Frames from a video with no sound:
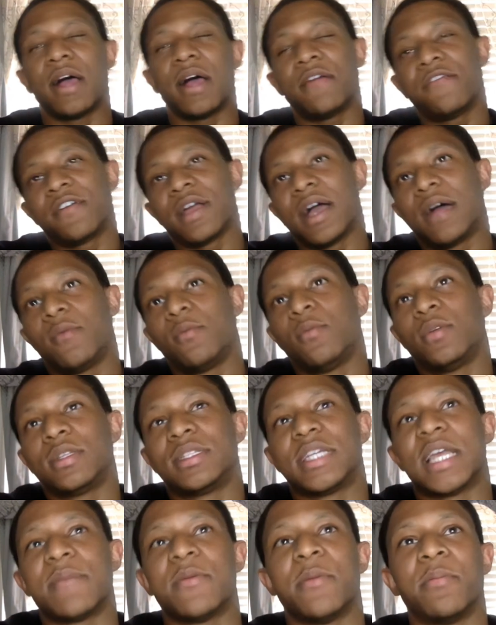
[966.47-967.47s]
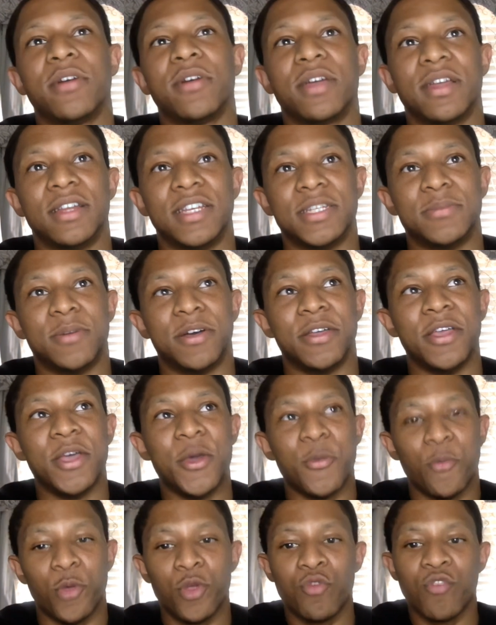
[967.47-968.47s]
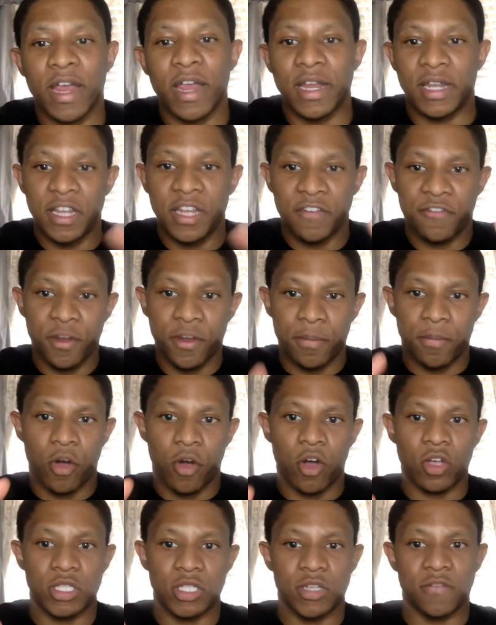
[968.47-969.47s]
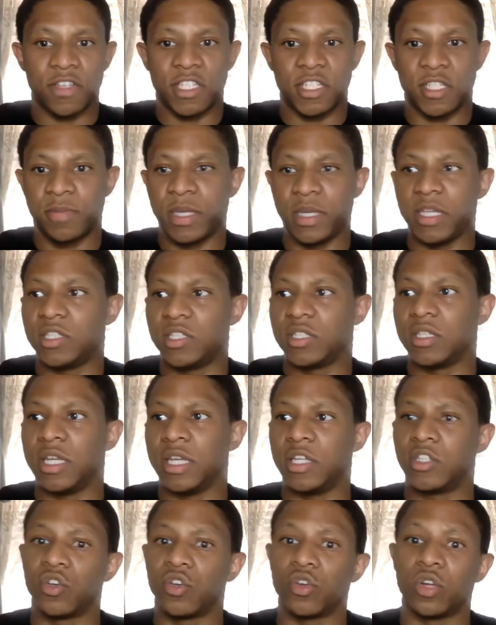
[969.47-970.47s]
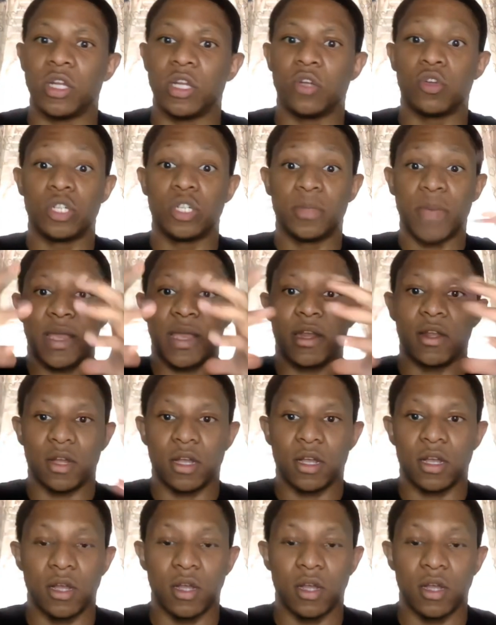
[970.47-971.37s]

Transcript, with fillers: I forgot what type of book it is, but when you write different parts of a speech in order to make it a,